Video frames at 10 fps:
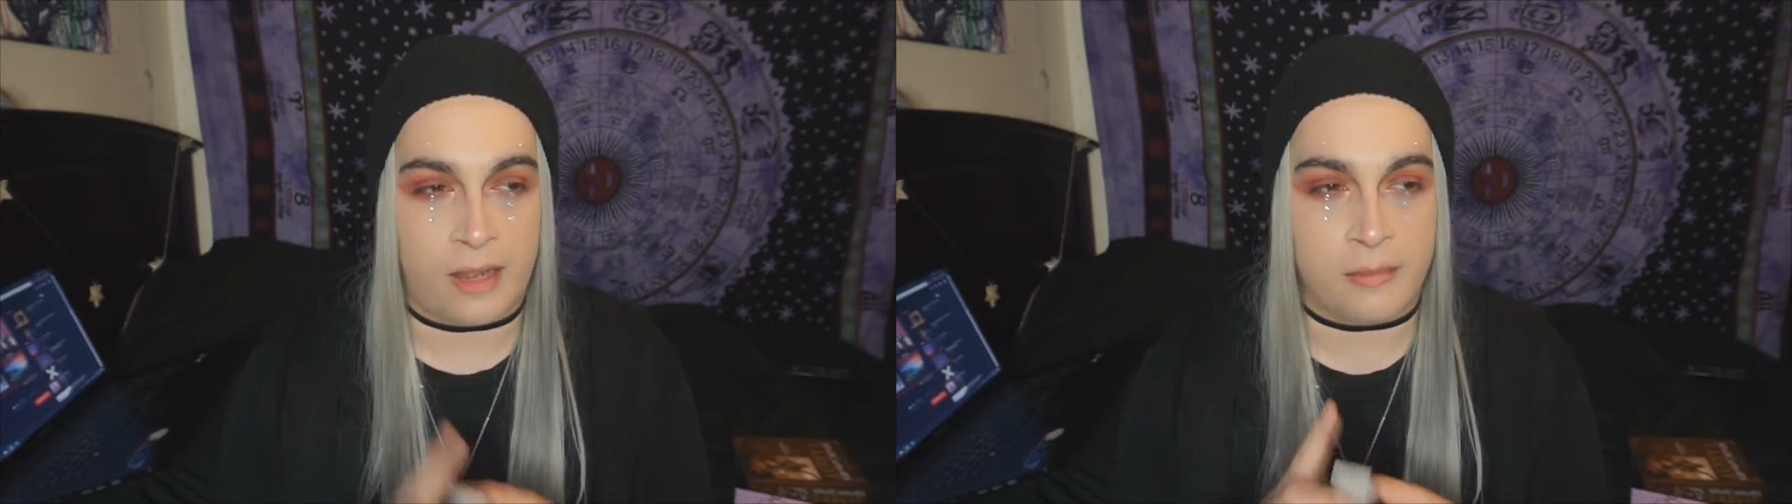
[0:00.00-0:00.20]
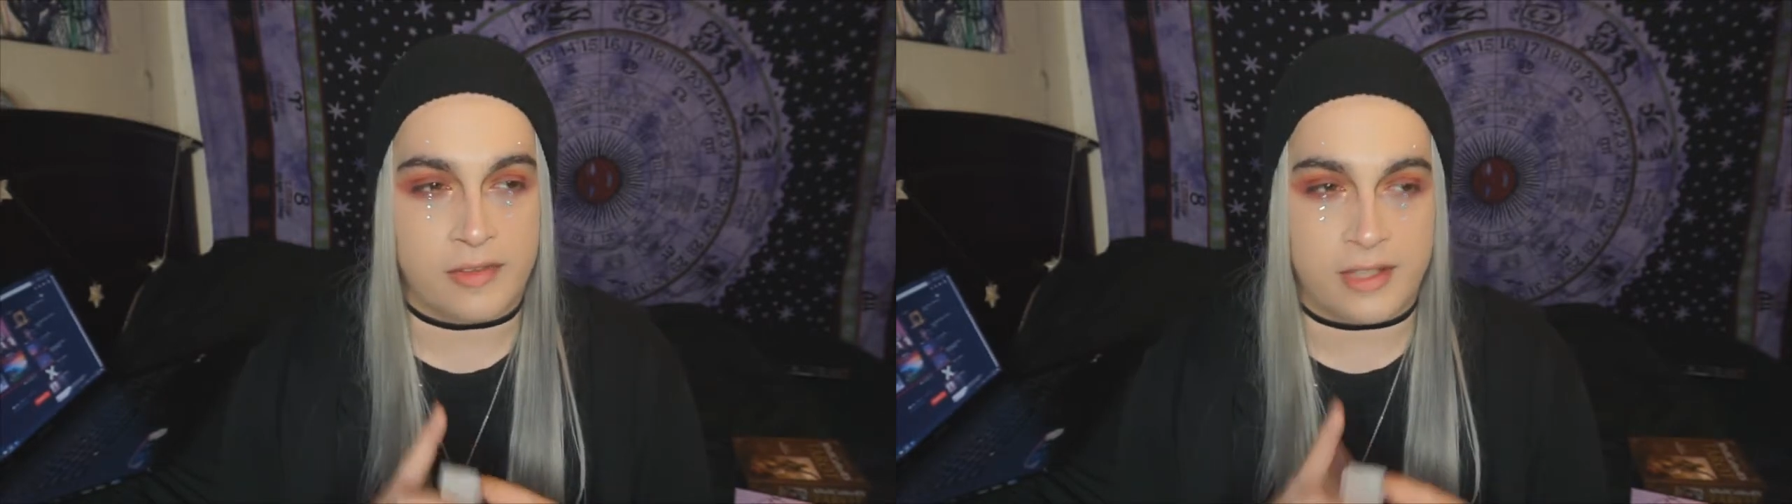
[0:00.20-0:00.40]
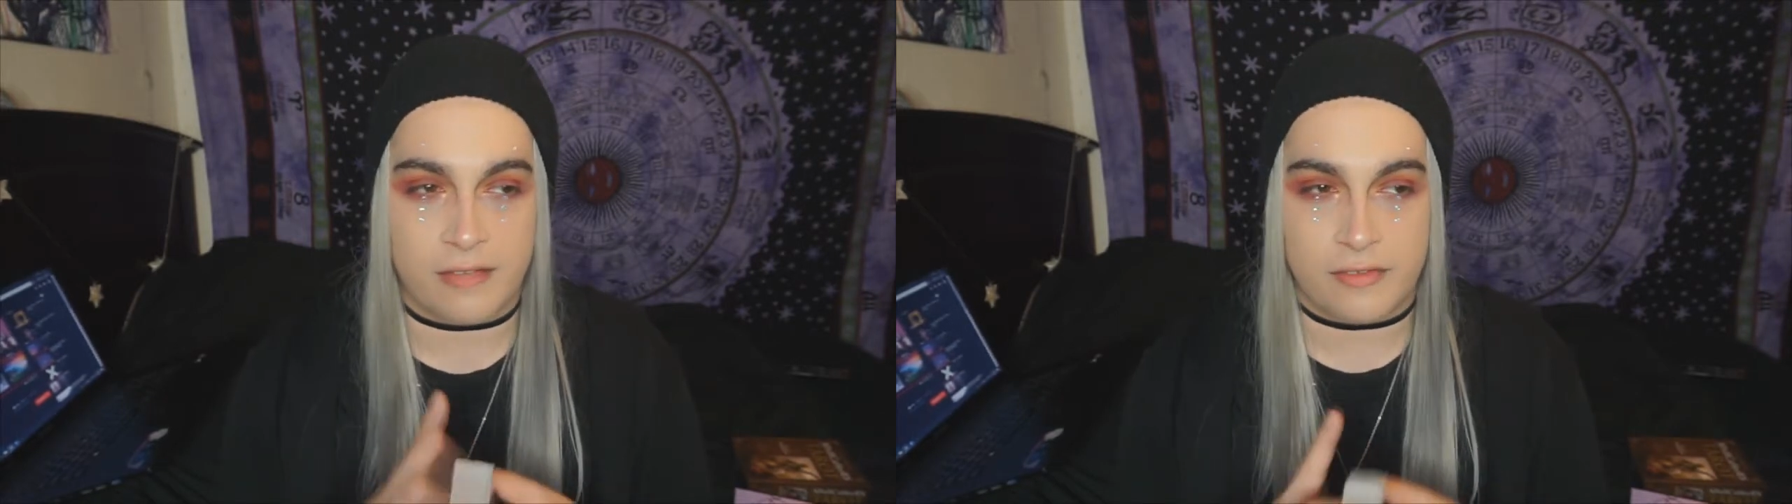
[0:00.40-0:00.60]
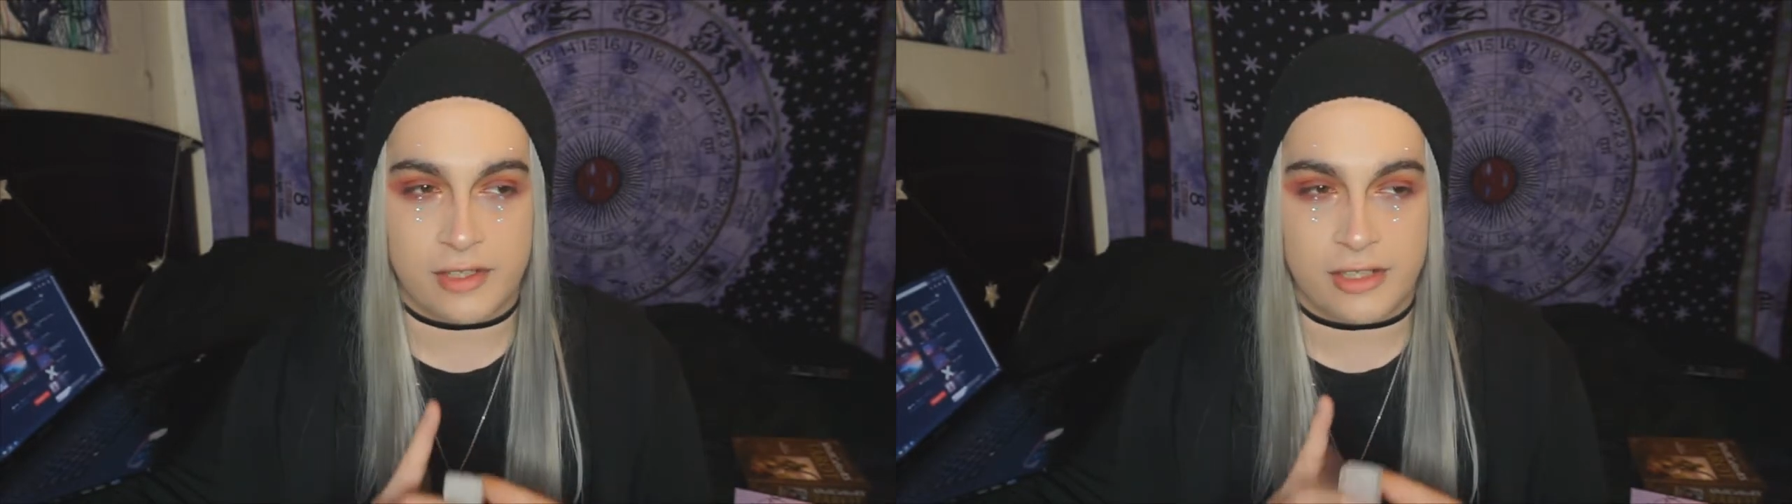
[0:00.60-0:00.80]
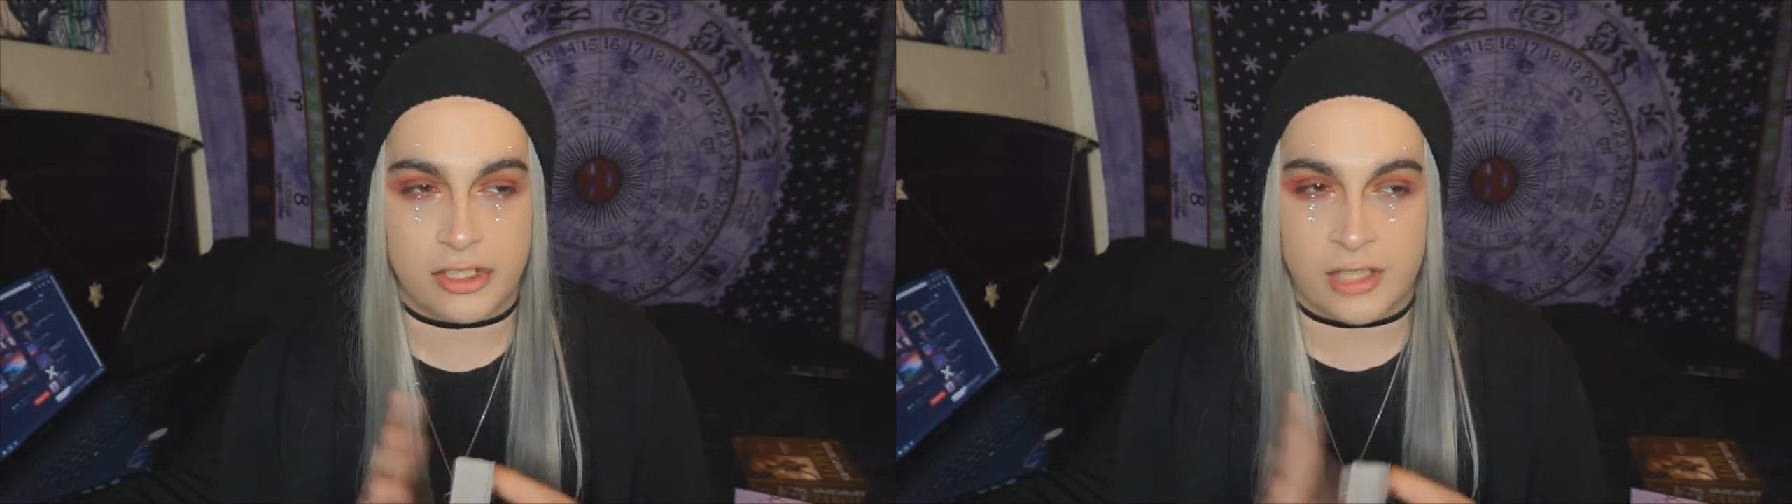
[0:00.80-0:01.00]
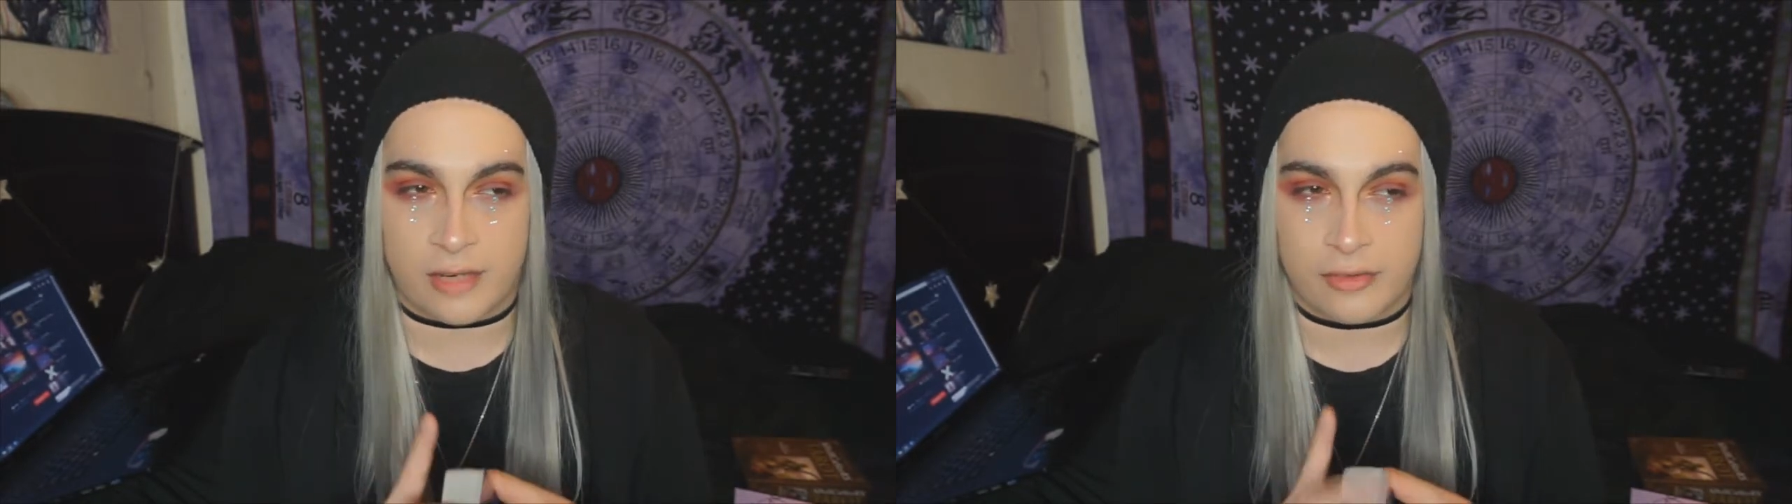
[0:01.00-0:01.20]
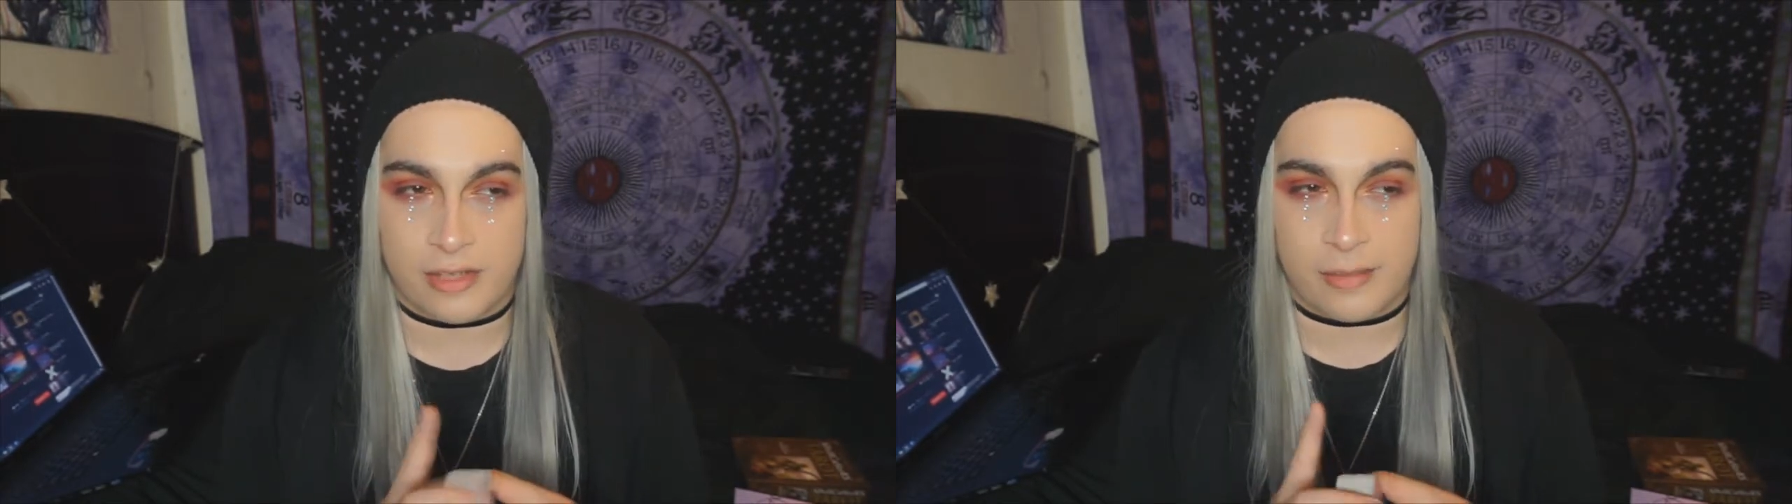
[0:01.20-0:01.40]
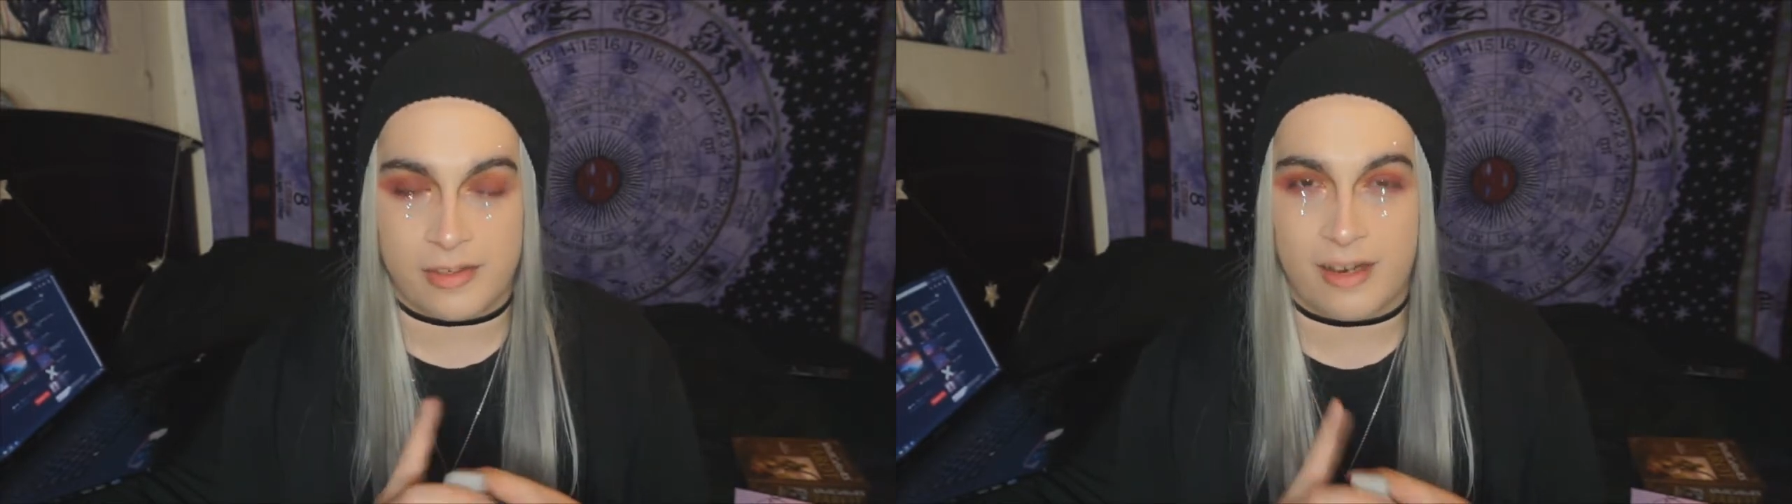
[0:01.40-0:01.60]
I was gifted the
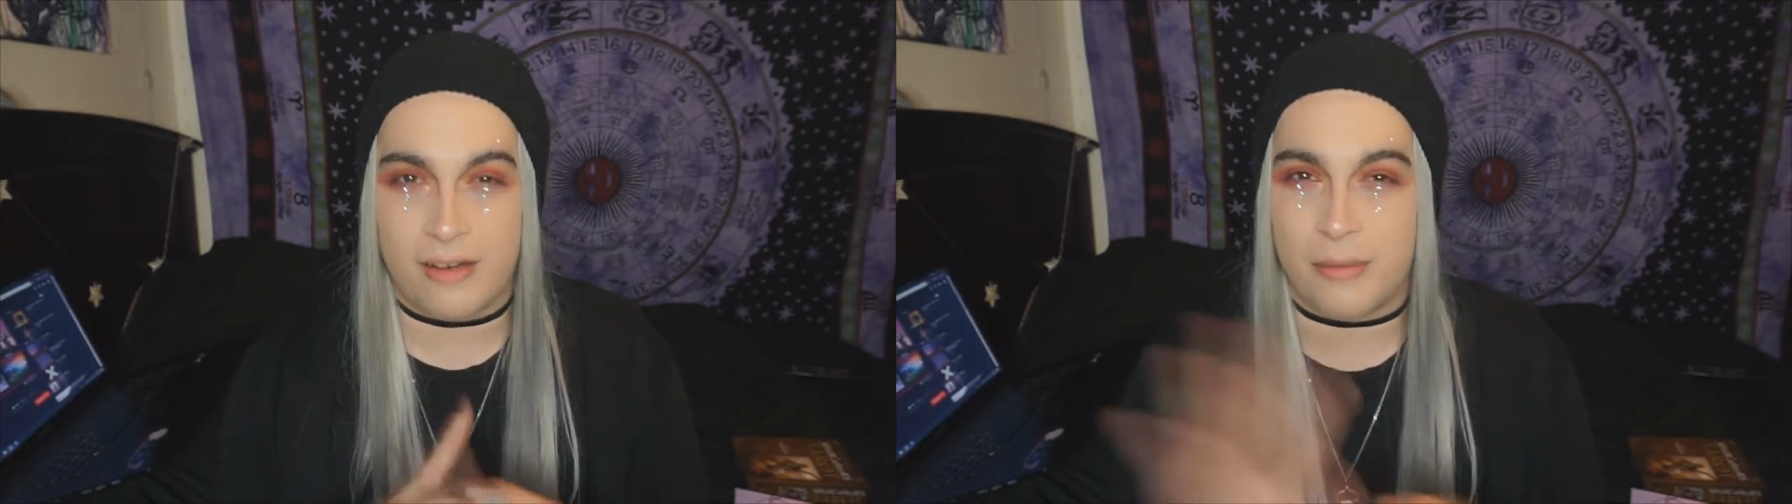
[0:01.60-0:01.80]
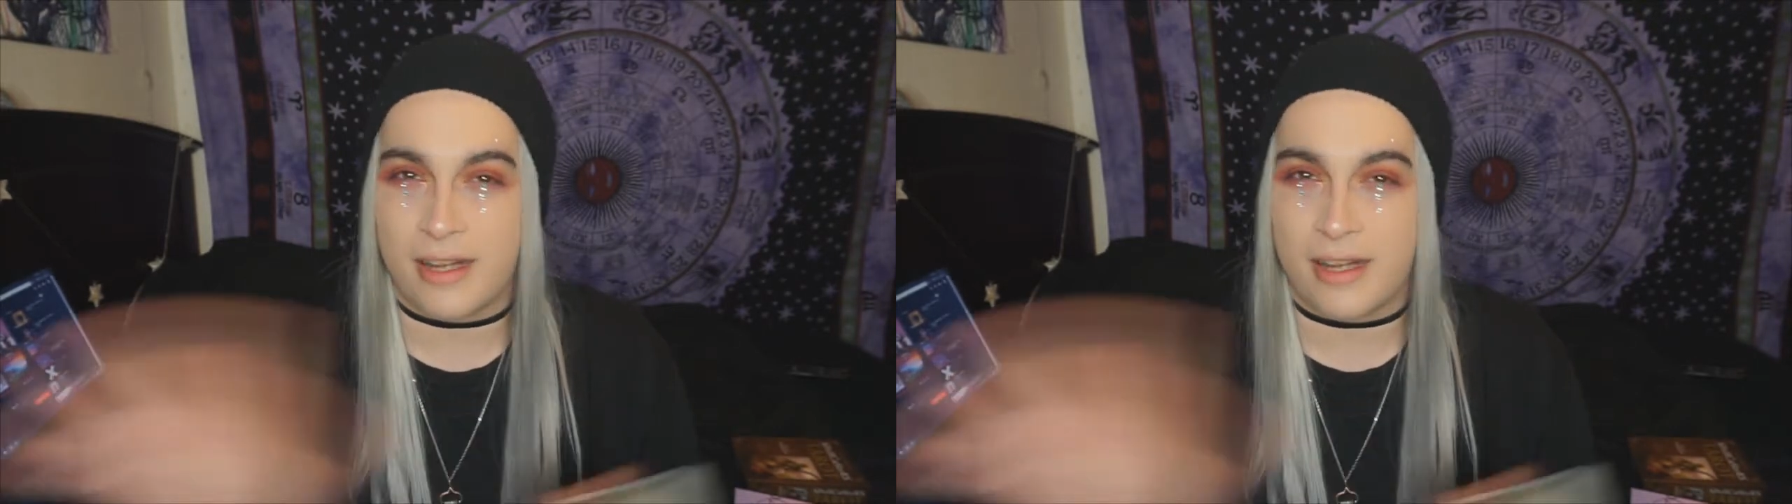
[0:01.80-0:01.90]
Shadowscapes Tarot,